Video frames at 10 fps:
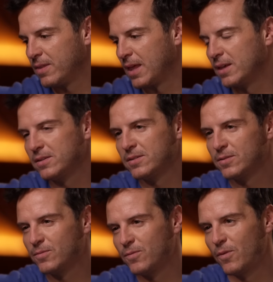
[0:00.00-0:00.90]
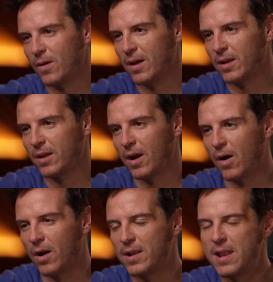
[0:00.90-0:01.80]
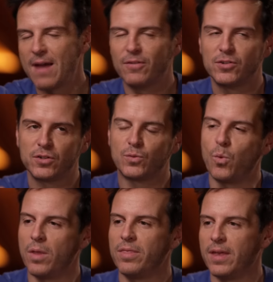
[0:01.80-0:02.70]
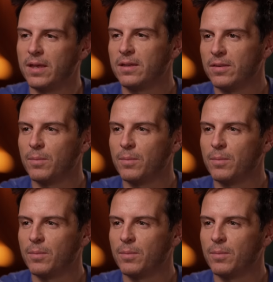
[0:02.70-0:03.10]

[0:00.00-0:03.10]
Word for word: things are never just one thing.